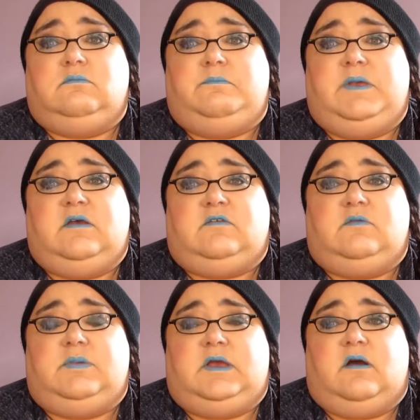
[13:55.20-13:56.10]
because
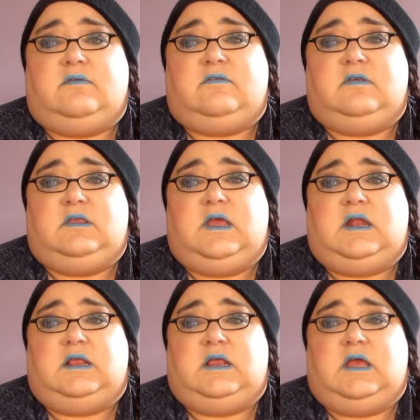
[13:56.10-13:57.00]
you'll be constantly
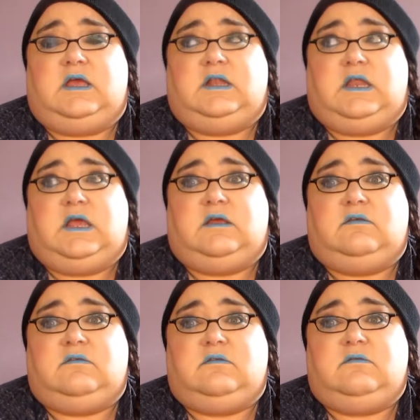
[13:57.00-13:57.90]
getting like
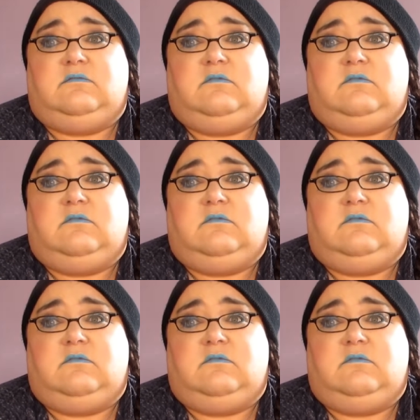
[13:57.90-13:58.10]
dings